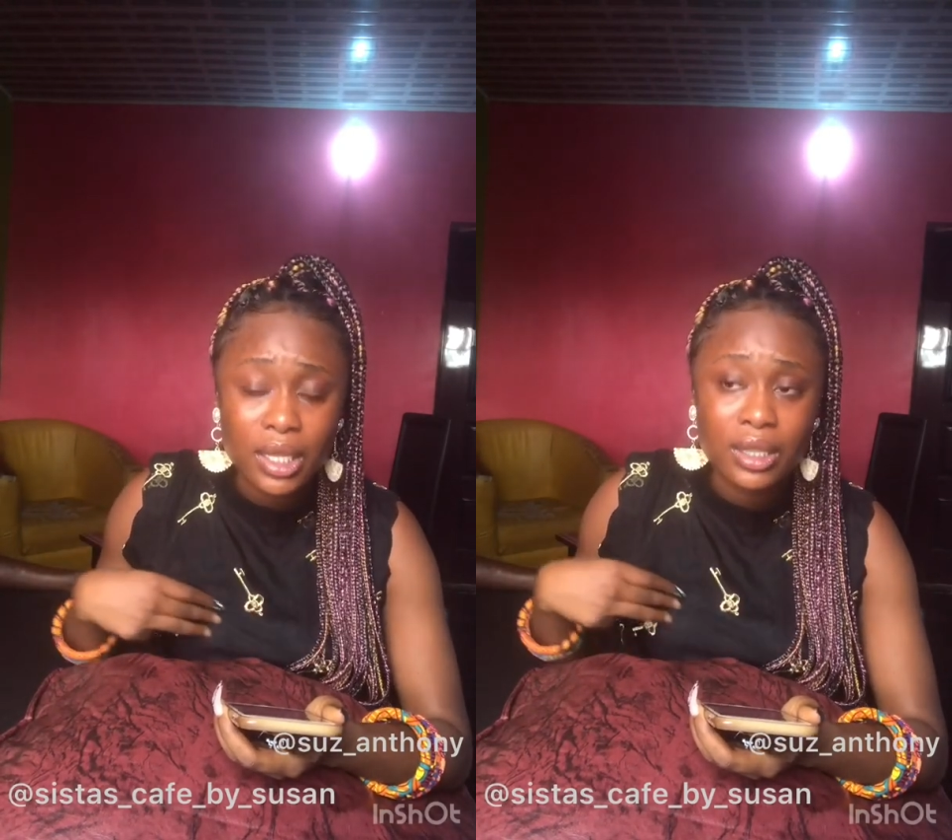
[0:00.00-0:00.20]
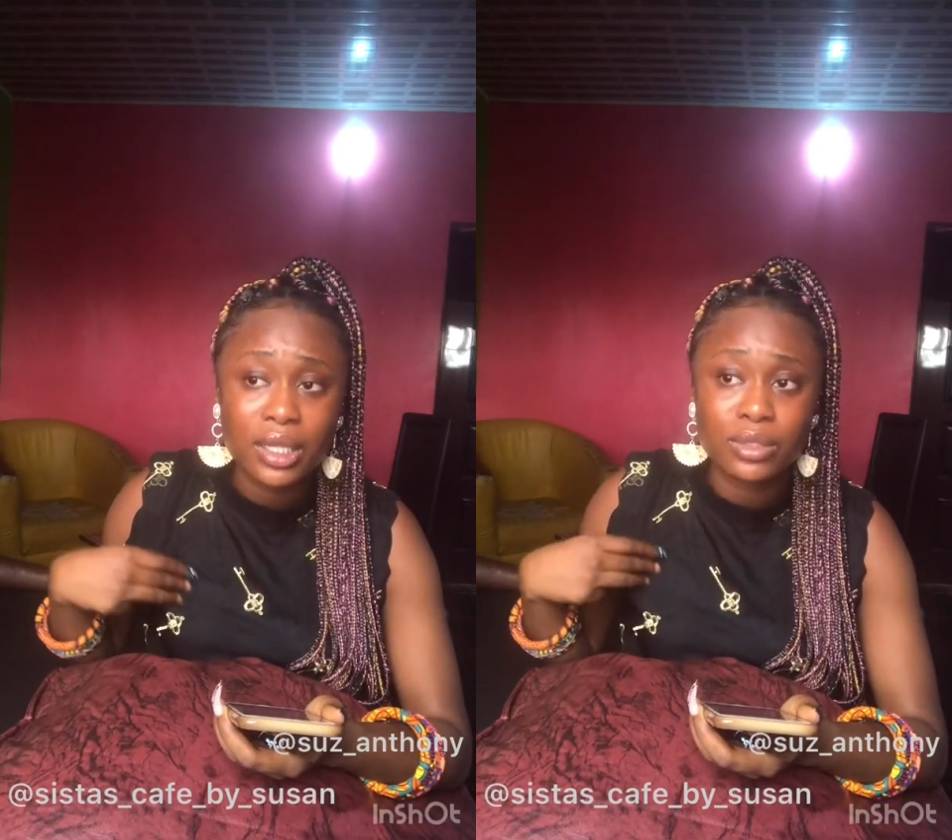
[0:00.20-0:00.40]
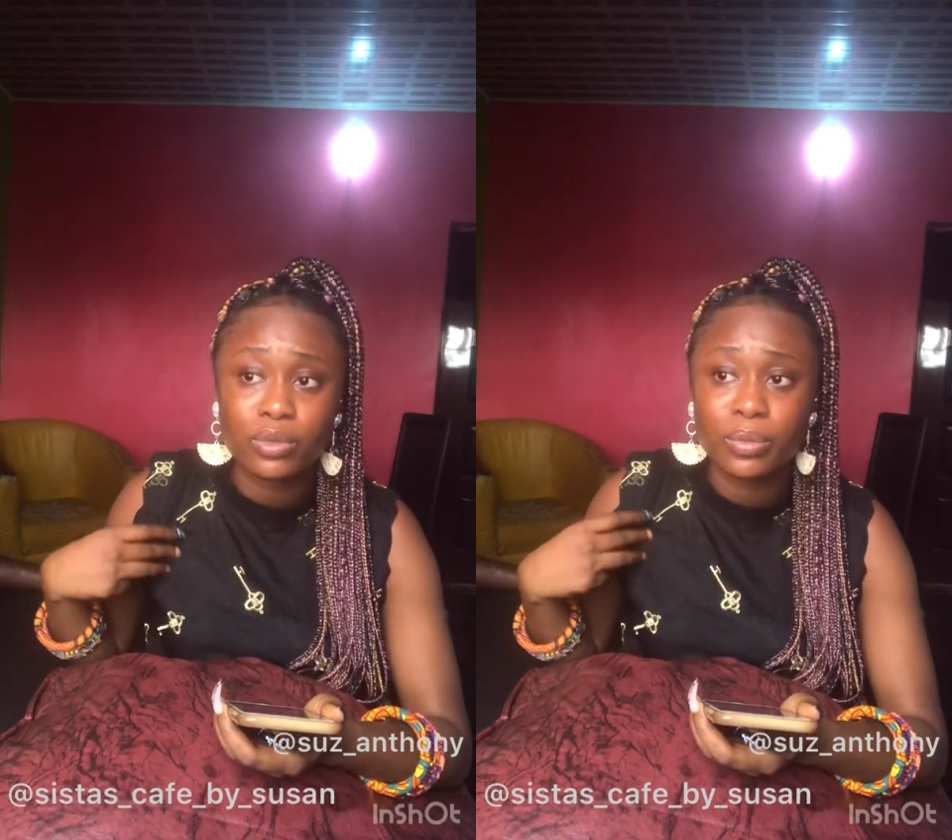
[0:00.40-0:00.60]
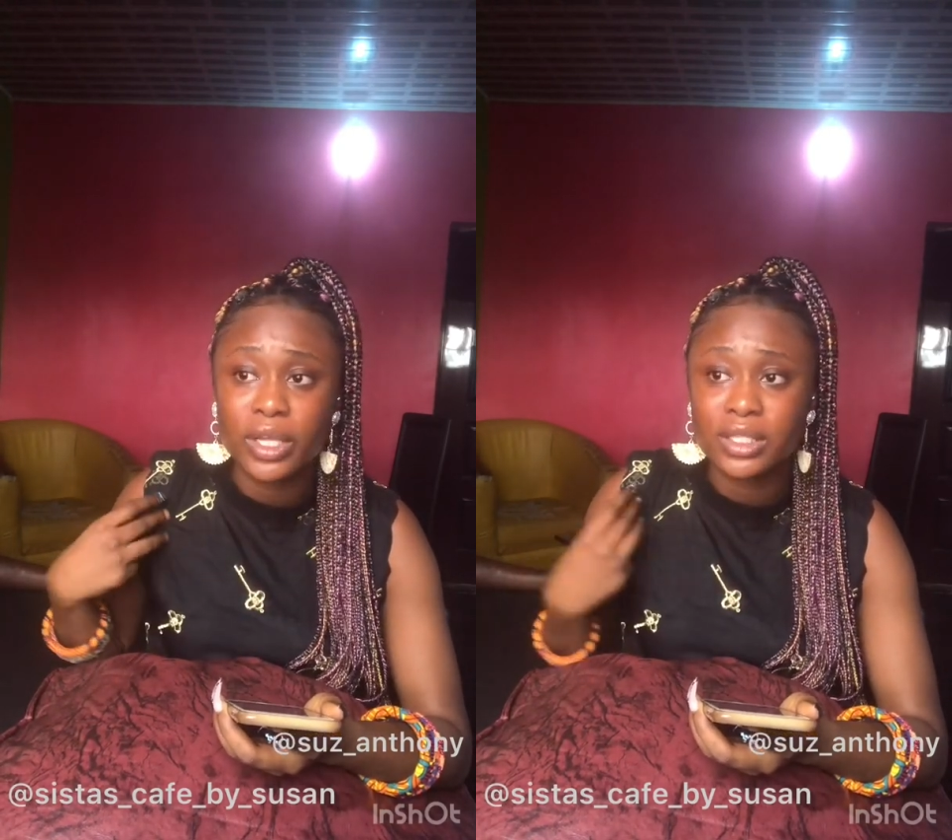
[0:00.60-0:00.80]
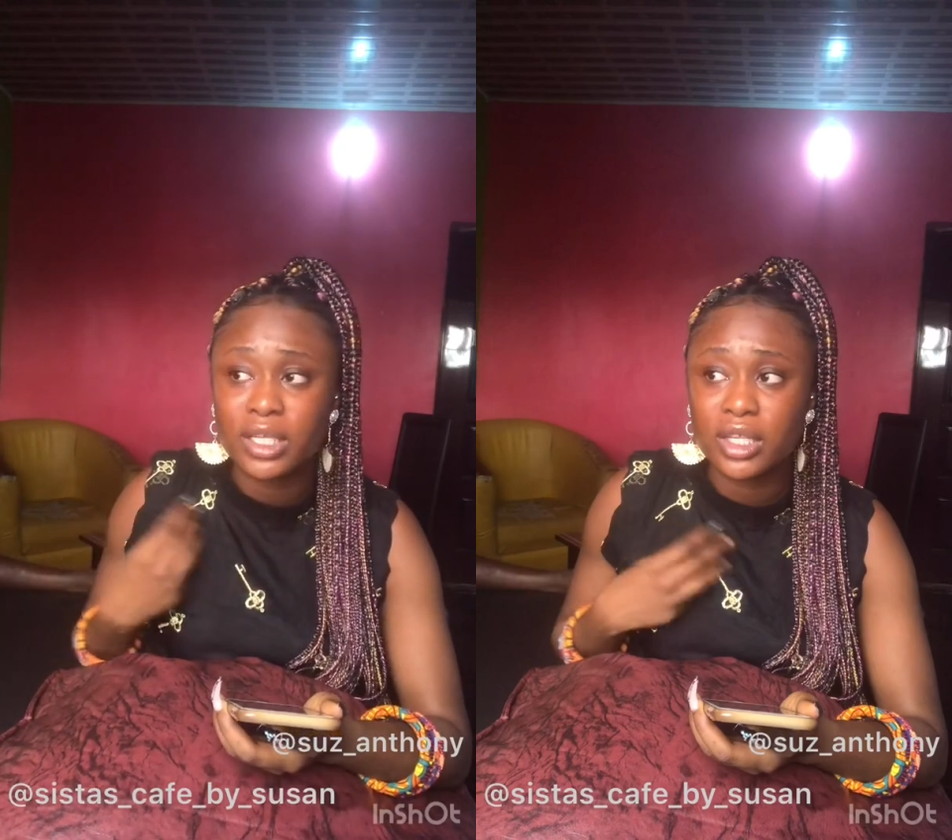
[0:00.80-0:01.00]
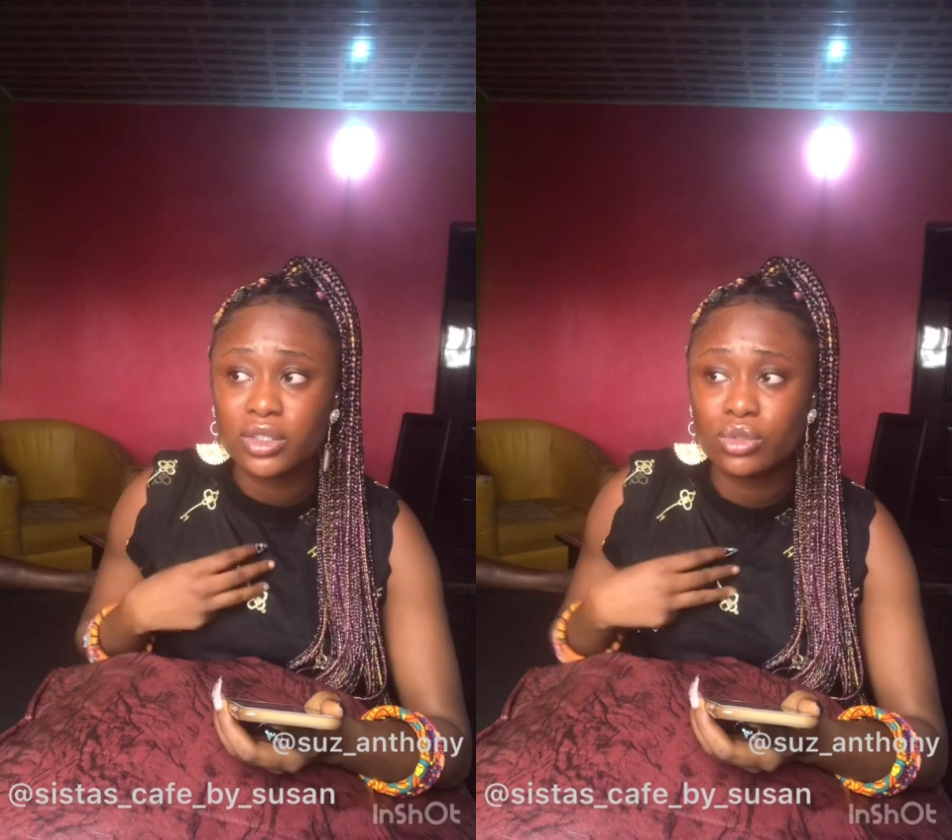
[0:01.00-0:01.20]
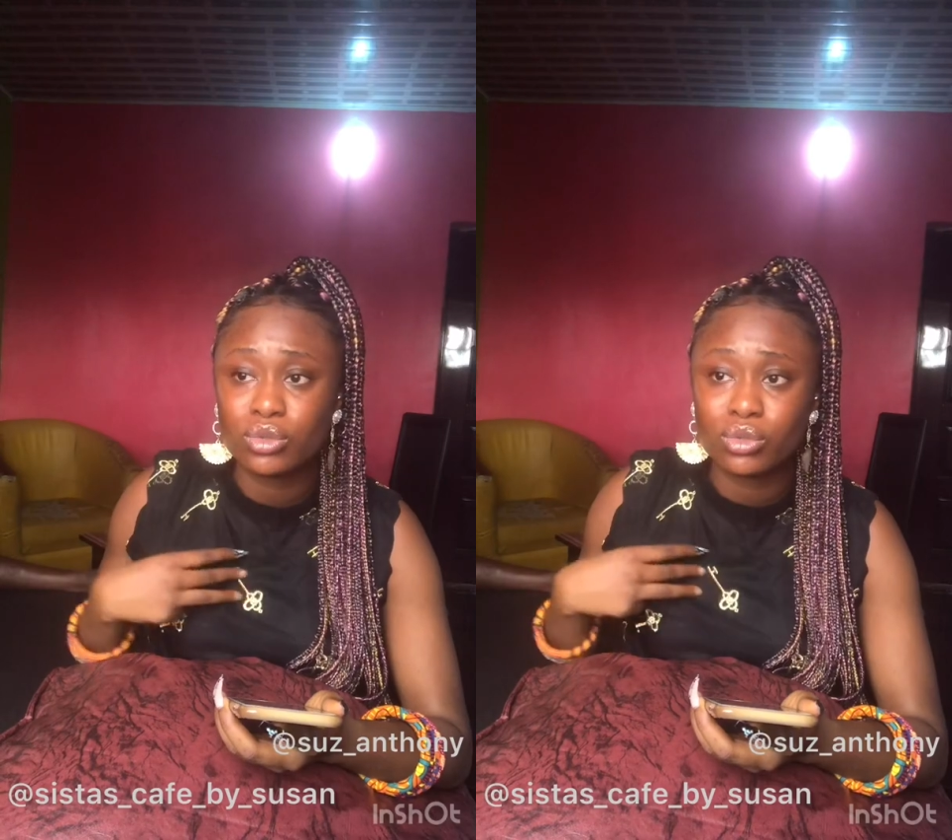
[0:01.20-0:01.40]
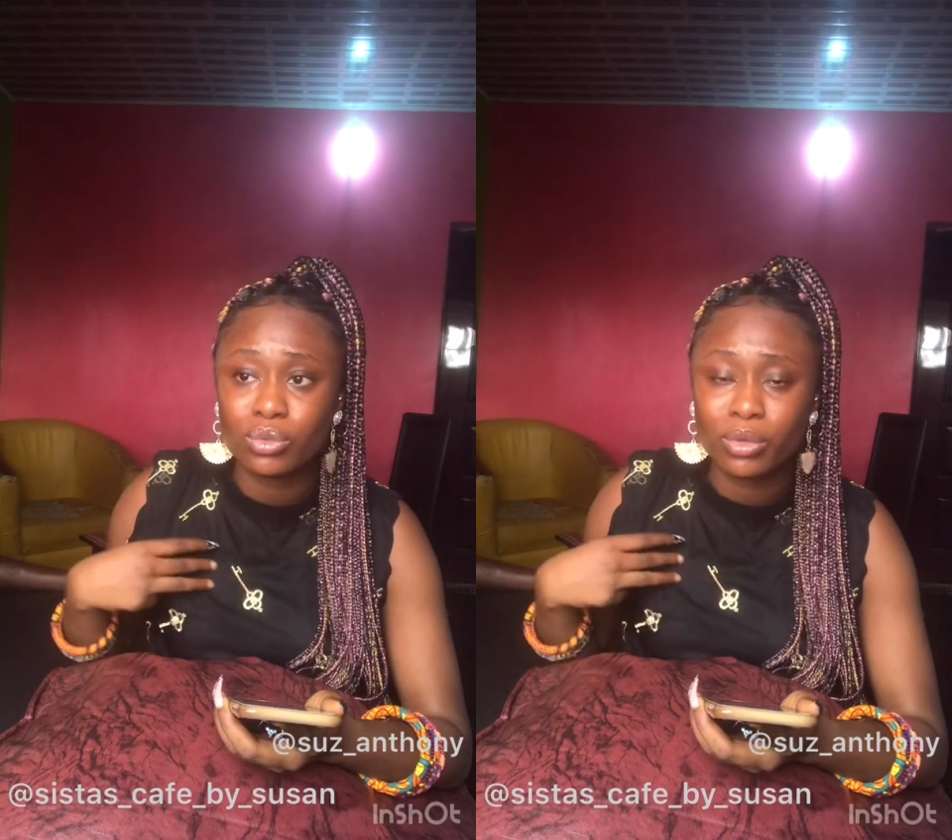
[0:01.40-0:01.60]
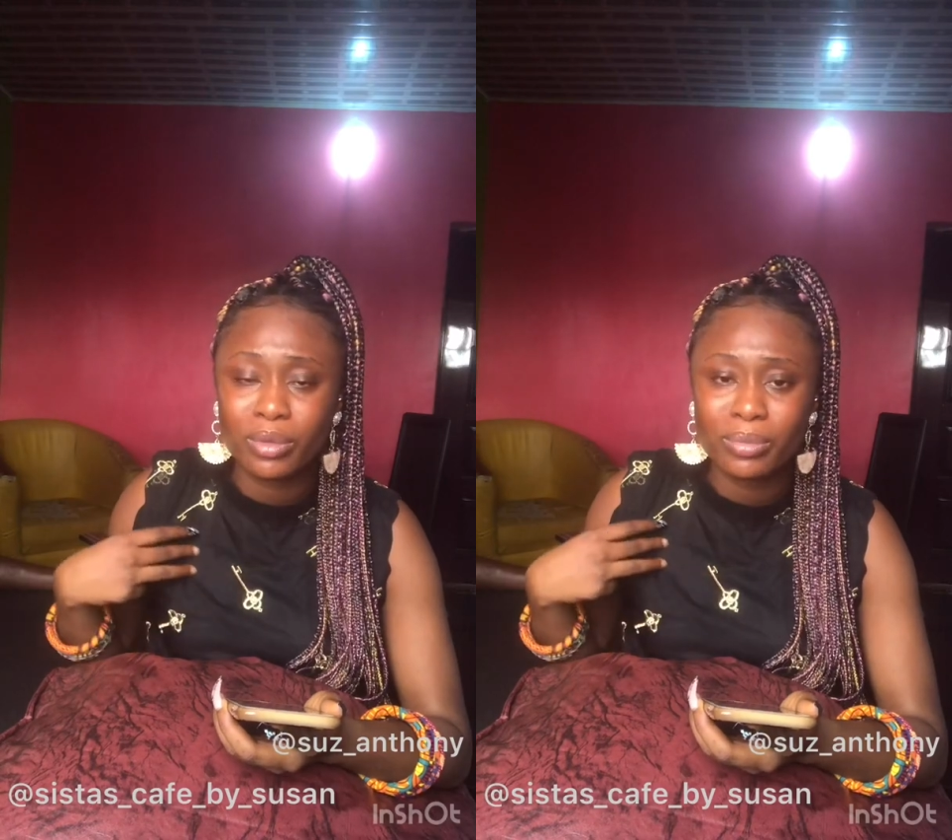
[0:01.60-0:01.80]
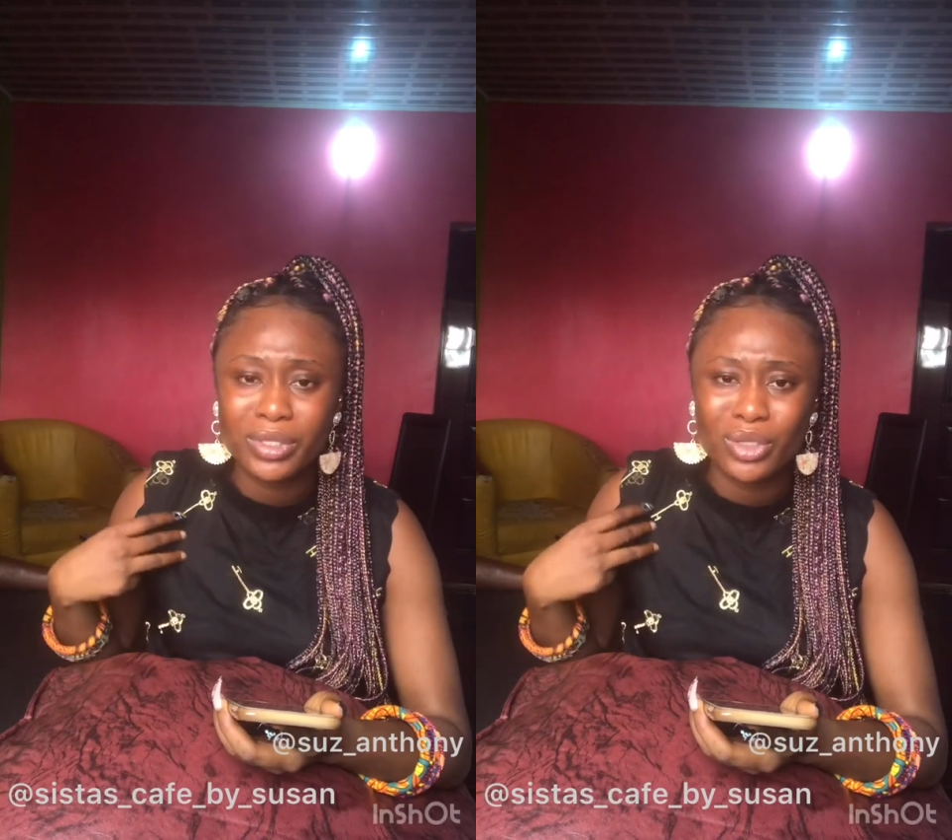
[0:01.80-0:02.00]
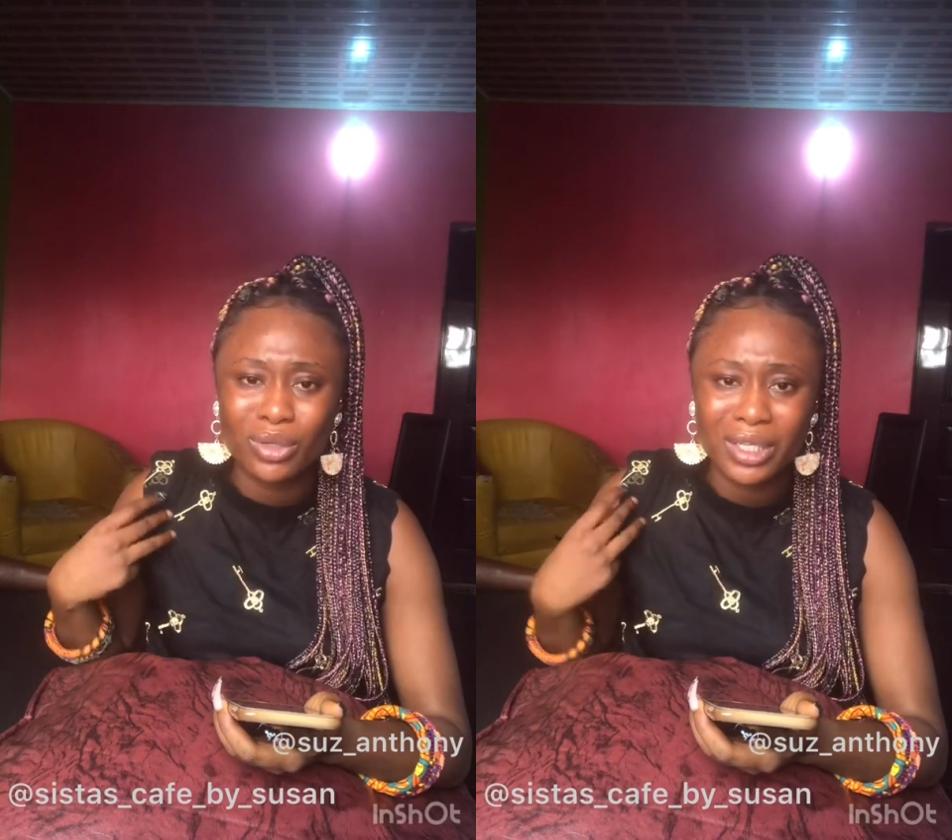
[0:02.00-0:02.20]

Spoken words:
that will be attached to probably your